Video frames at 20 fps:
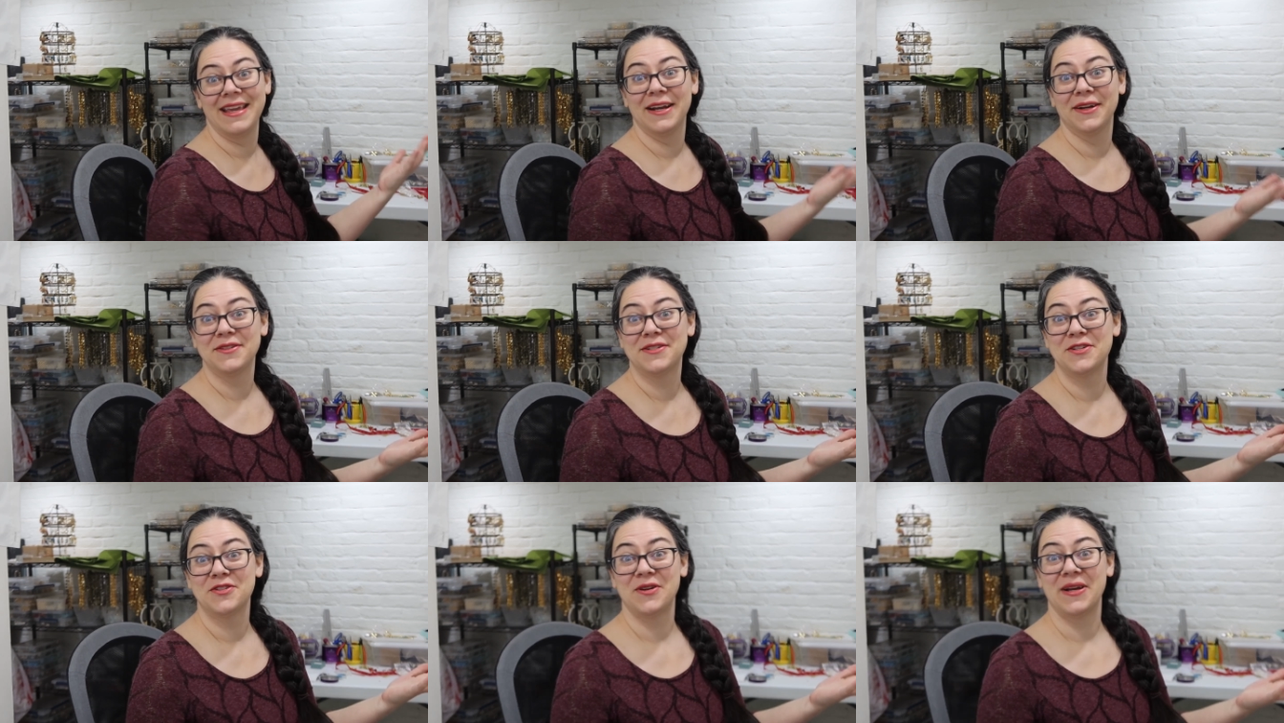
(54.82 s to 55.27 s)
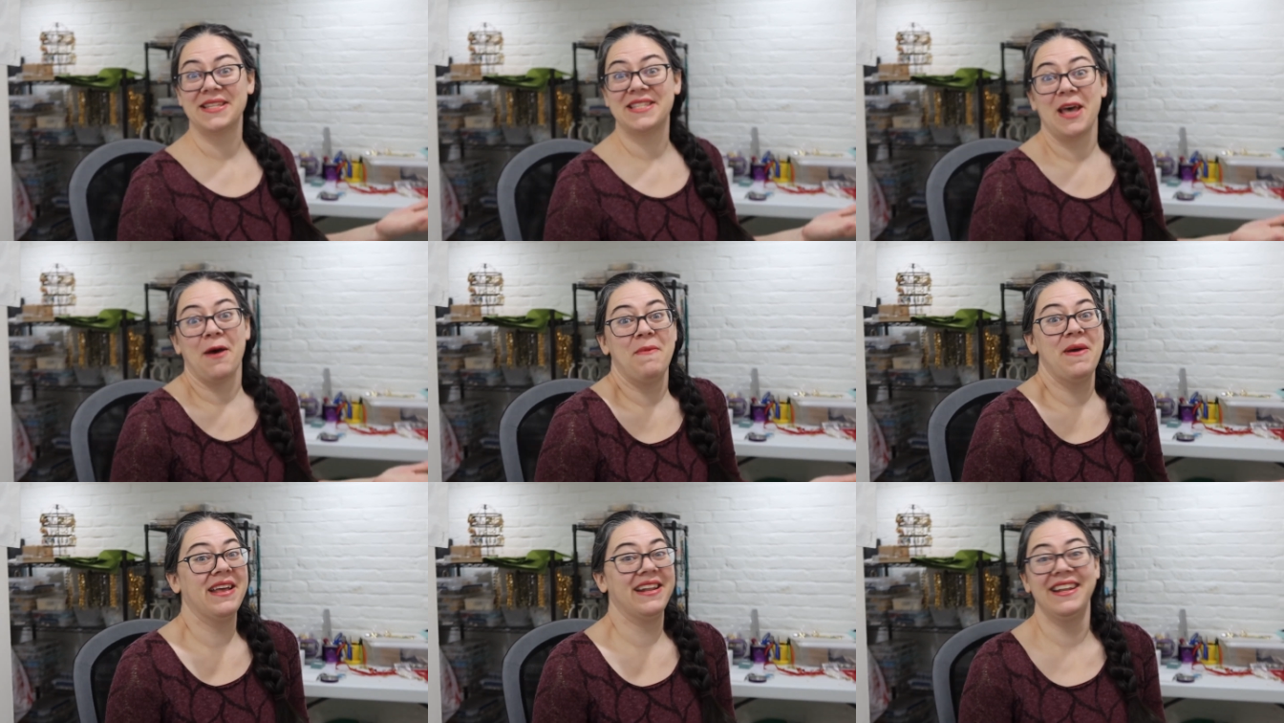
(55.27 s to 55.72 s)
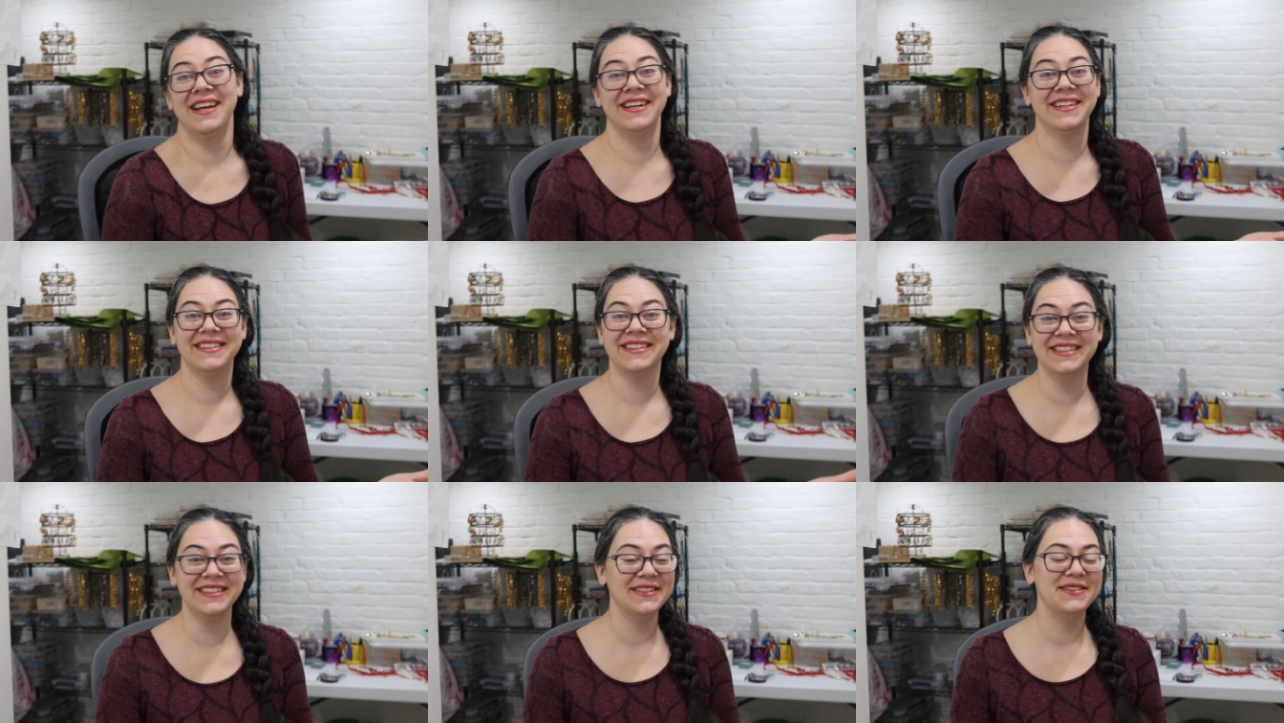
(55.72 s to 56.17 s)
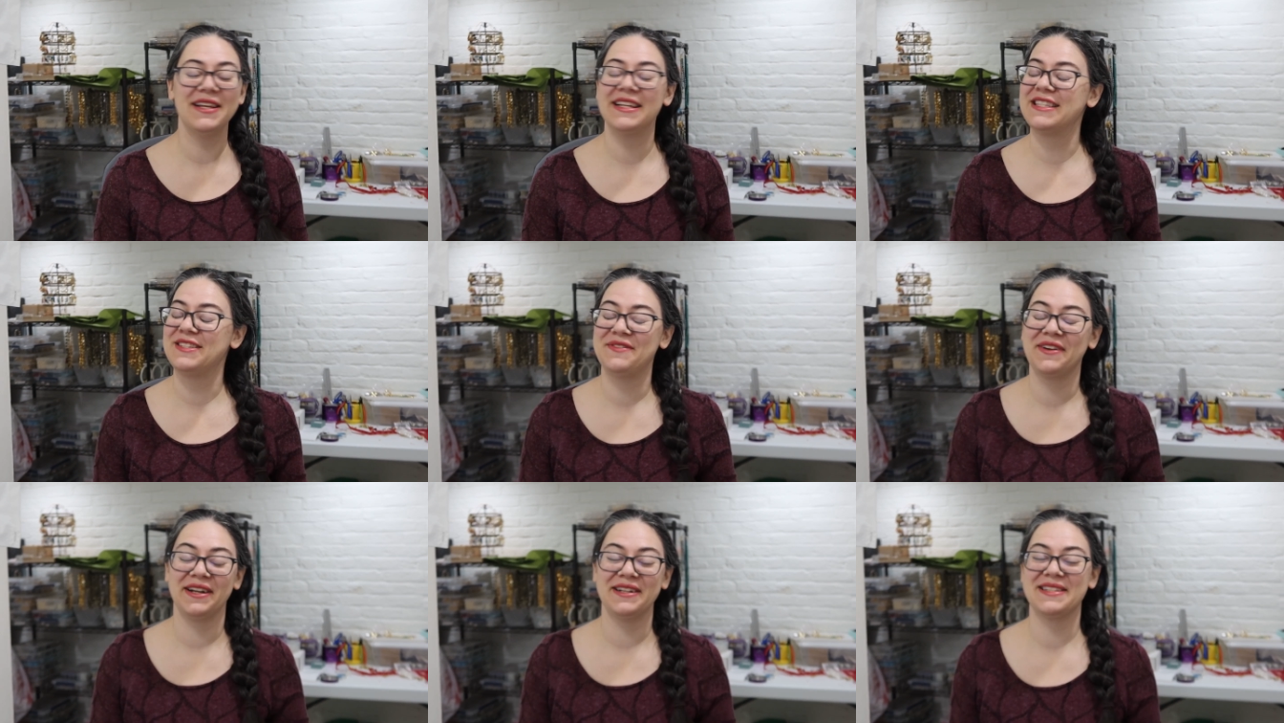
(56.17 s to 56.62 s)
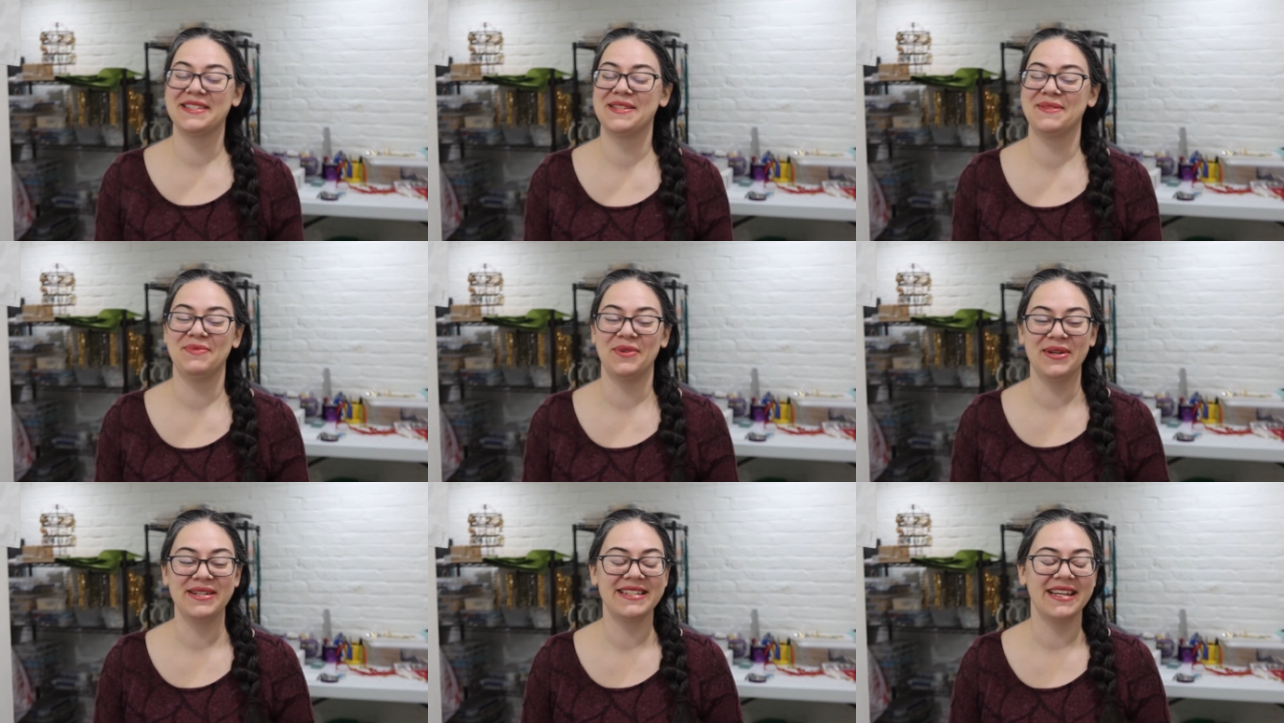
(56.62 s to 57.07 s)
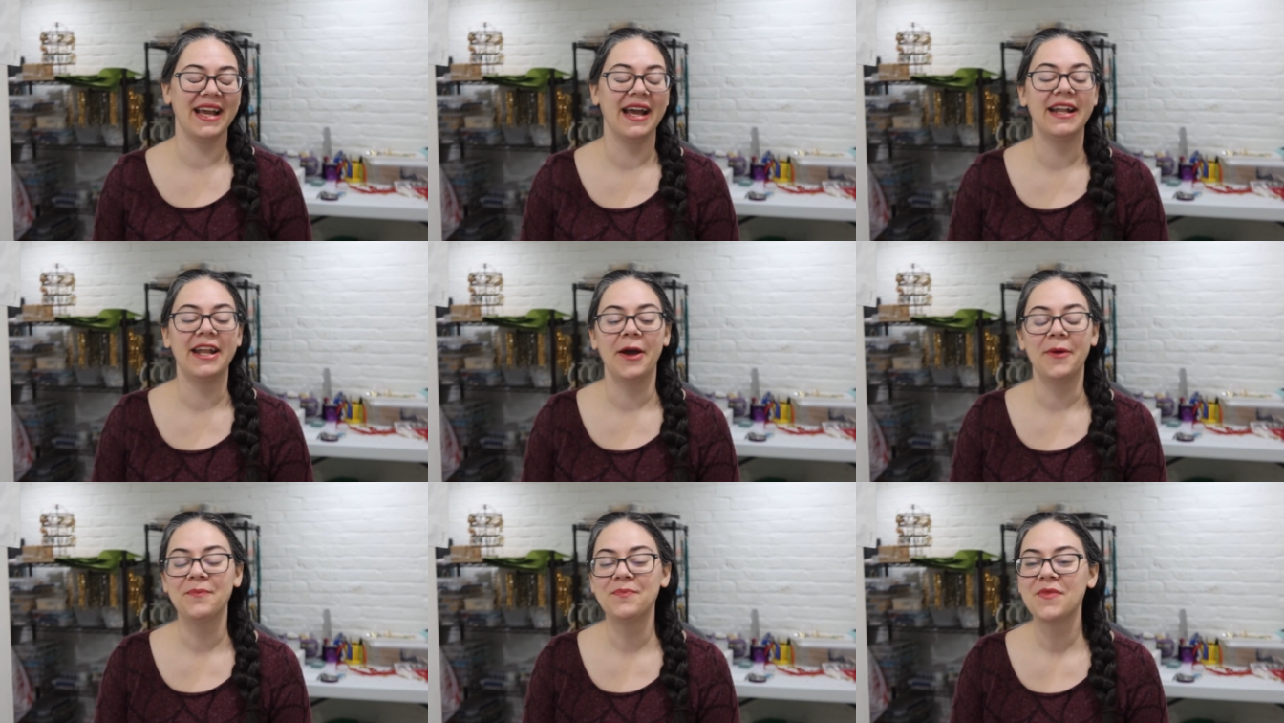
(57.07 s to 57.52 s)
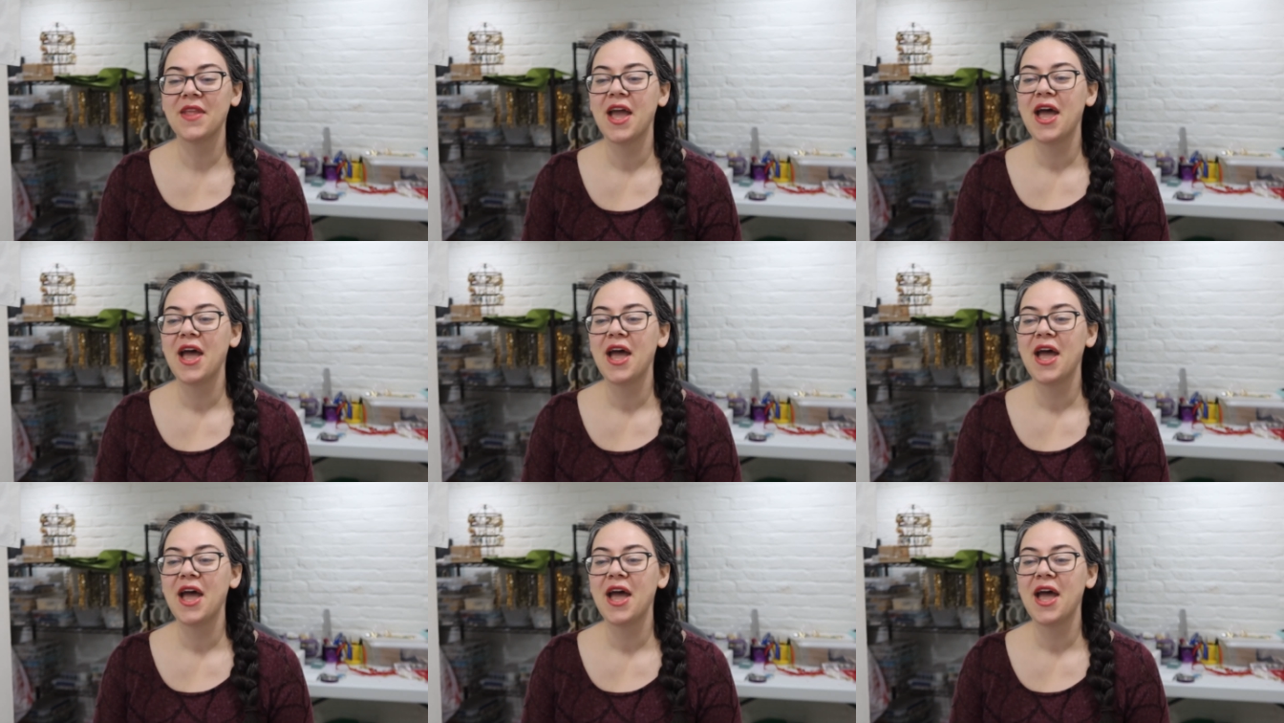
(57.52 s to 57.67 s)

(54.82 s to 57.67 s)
here to dress up in. It's very disappointing, I know.